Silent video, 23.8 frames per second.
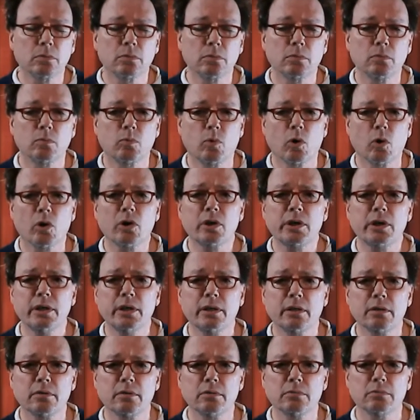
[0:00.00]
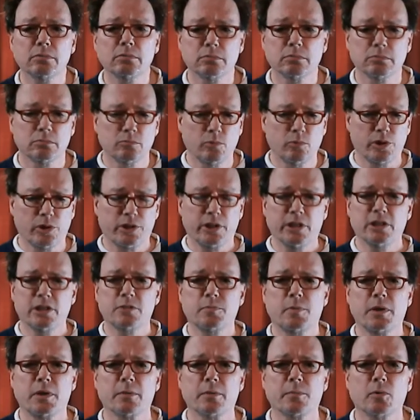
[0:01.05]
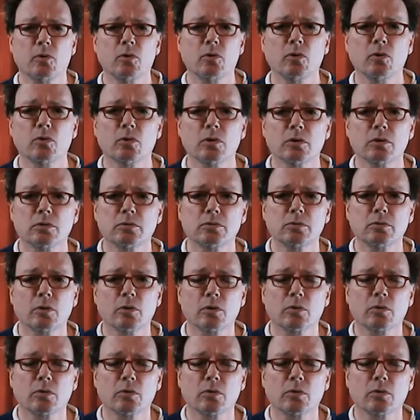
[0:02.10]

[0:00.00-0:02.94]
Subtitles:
working with these people or